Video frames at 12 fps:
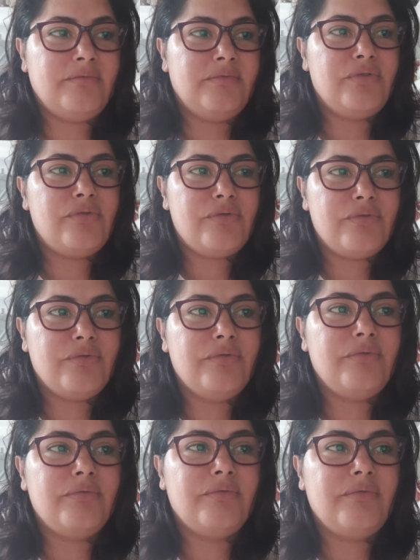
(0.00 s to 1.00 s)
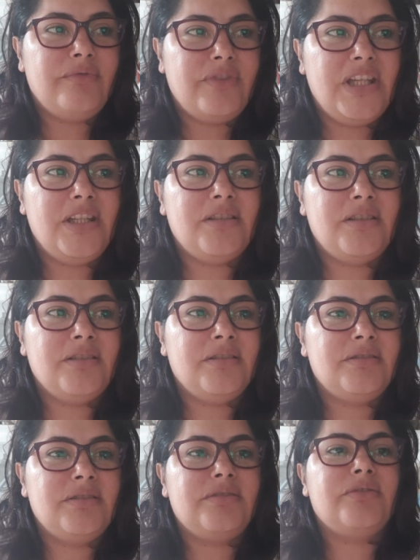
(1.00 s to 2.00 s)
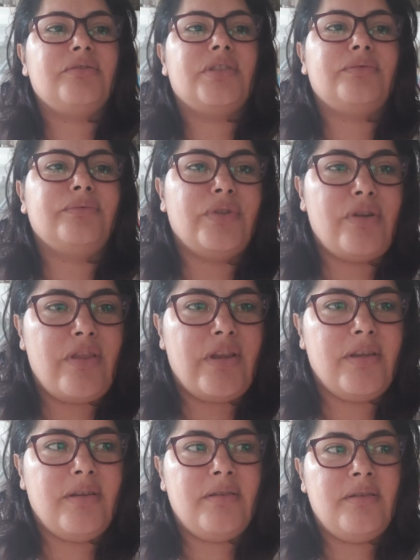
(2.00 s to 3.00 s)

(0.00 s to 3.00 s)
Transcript: You should think that you are worthy.